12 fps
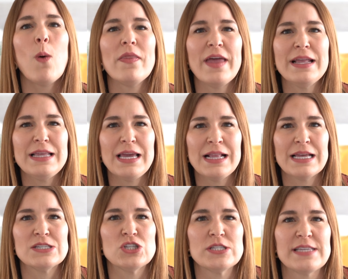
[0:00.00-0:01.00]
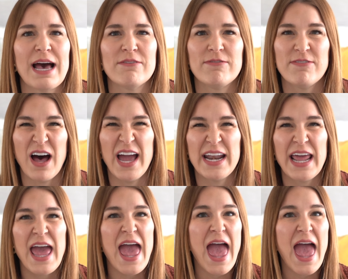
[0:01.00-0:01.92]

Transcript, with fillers: What they need is just to have fun,